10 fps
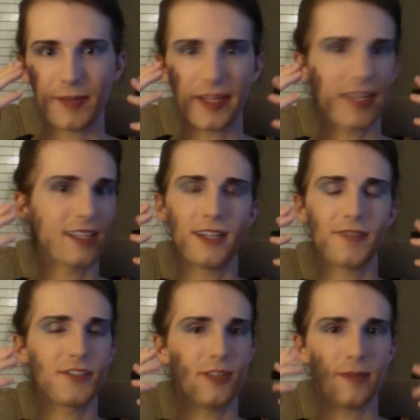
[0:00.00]
Like, I love
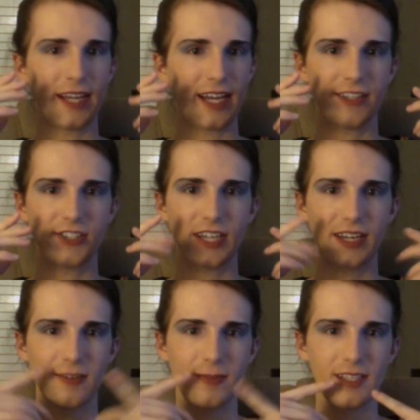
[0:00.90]
doing my
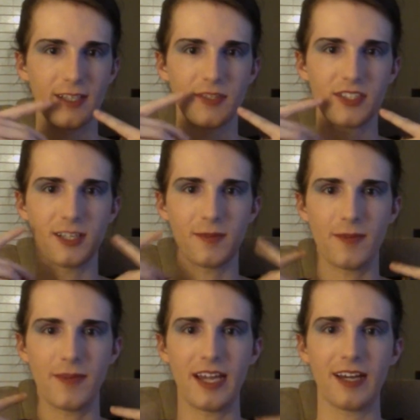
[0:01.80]
eyeshadow, my lipstick, my
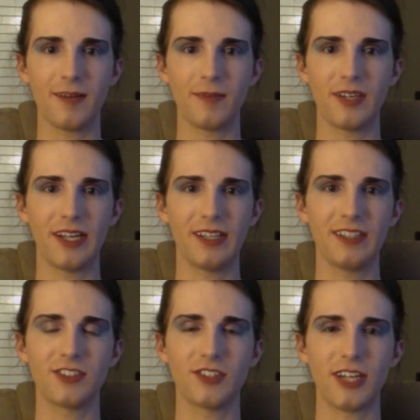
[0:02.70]
makeup, putting on
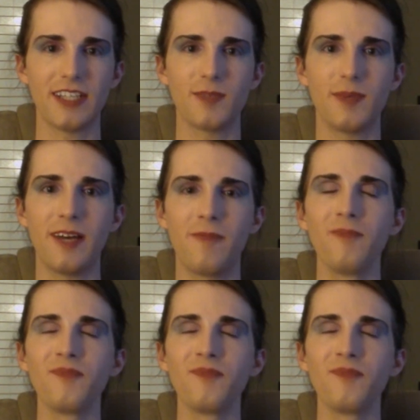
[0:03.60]
this dress. But,